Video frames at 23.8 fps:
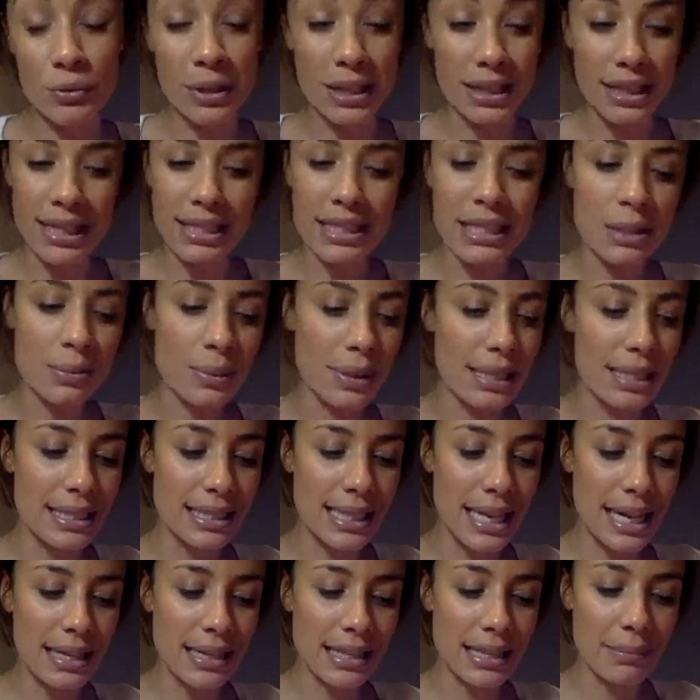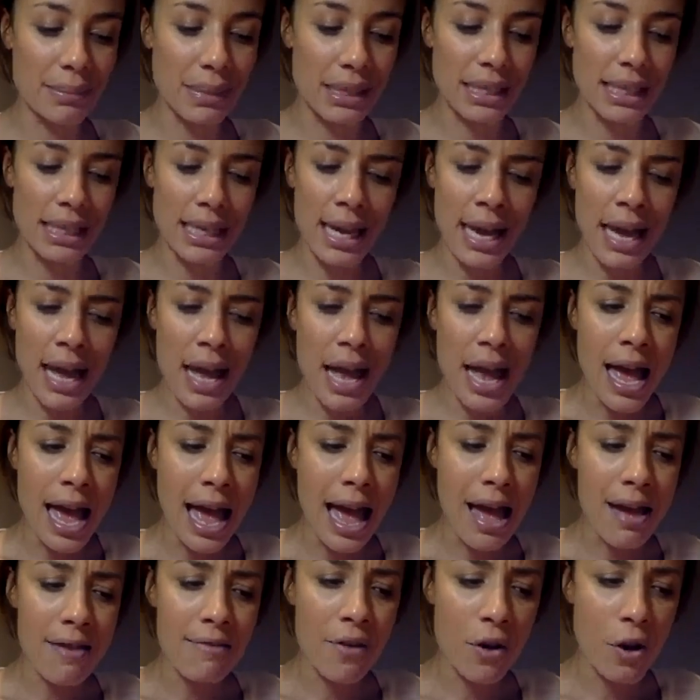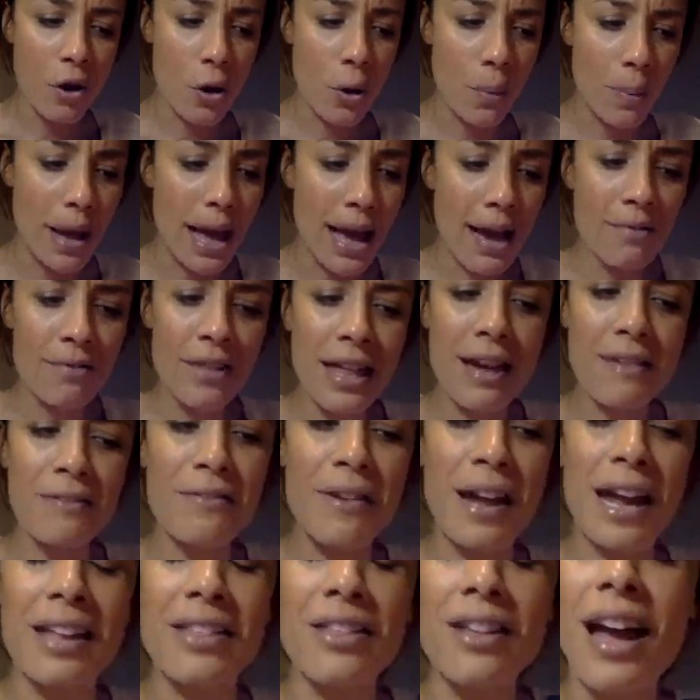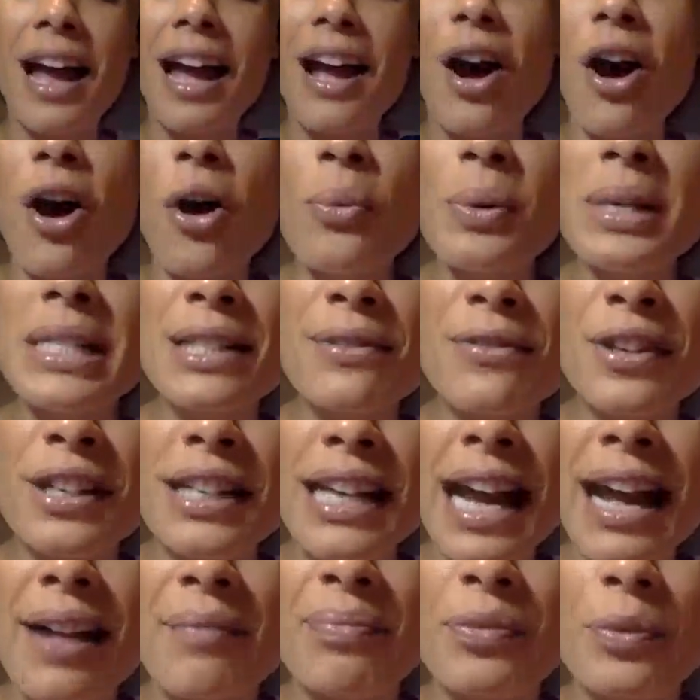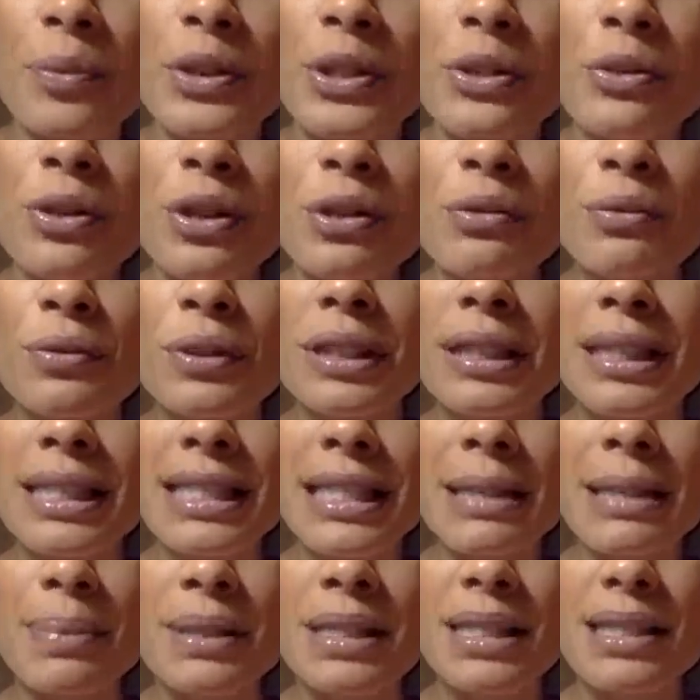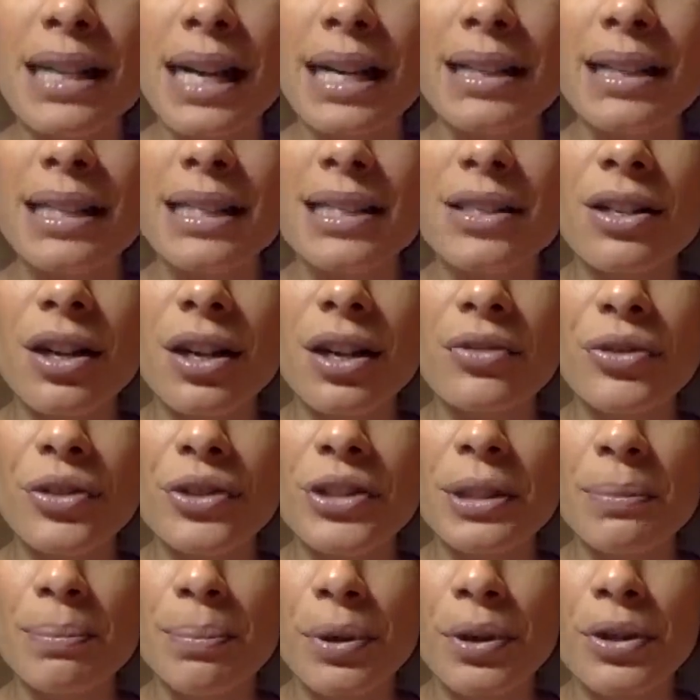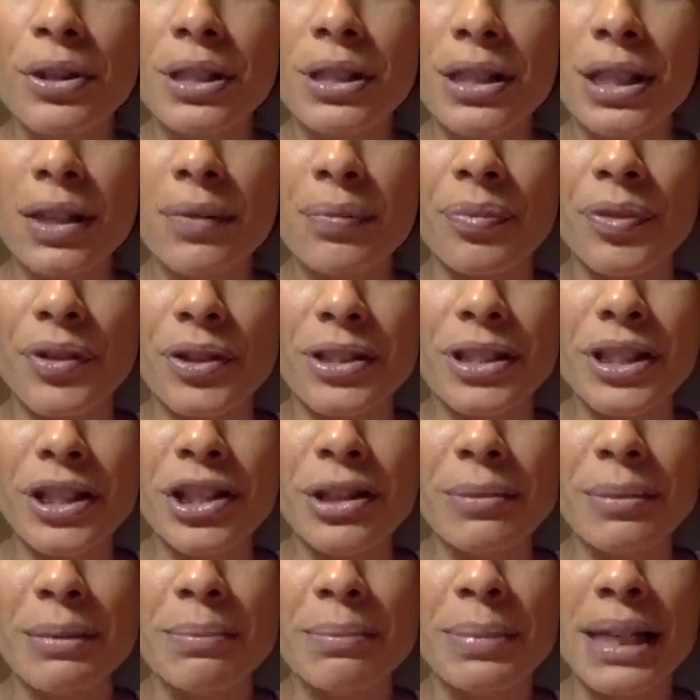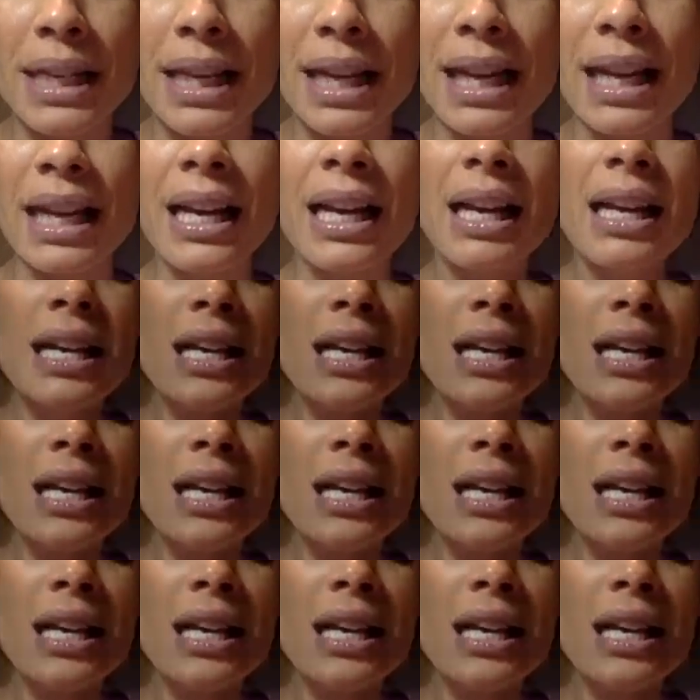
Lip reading: Like, this is what it's telling me. Like, have hope. Have that faith. I always forget, when you look really deep inside this card, there's a person. There's a human being.